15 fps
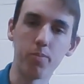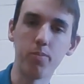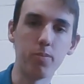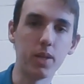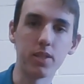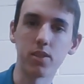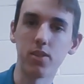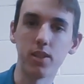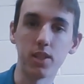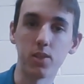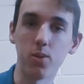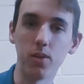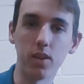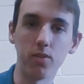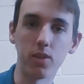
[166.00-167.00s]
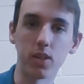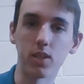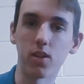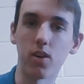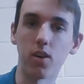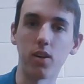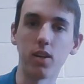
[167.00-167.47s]
basically the tuning of your
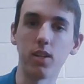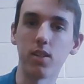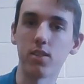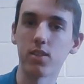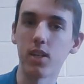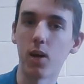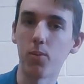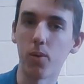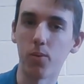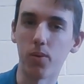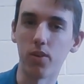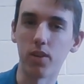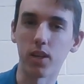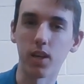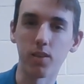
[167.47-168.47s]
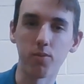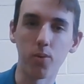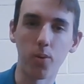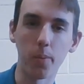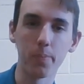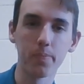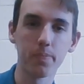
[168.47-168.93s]
guitar. That's not what we're looking
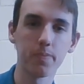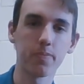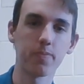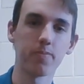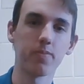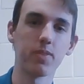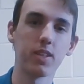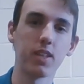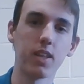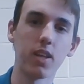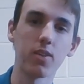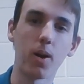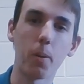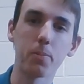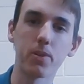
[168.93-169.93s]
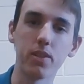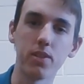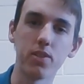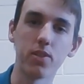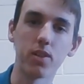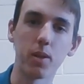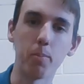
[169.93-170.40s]
for. The other option is
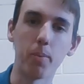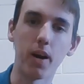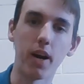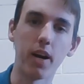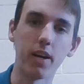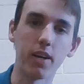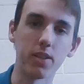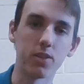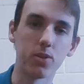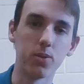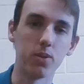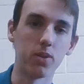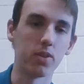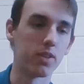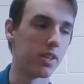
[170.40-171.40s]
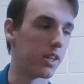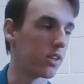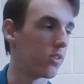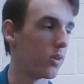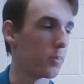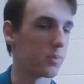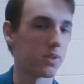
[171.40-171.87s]
you can buy a tuner that
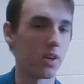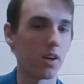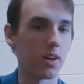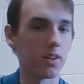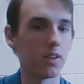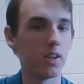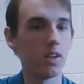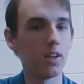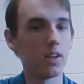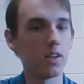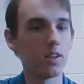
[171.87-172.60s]
clips on